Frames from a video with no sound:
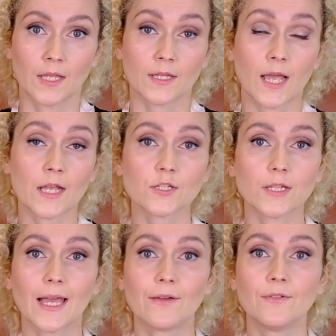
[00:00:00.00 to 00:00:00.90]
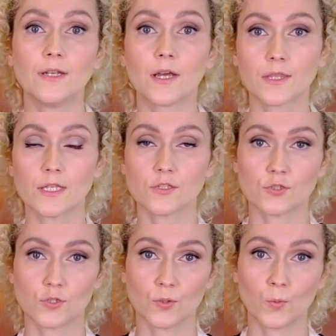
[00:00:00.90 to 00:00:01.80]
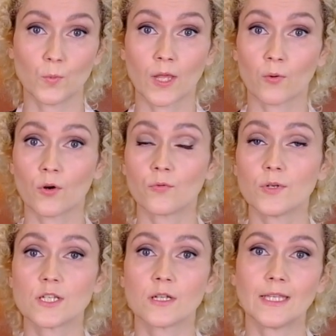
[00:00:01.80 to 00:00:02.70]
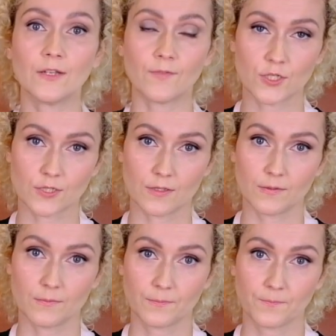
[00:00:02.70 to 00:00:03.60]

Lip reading: that actually have nothing to do with our original invention.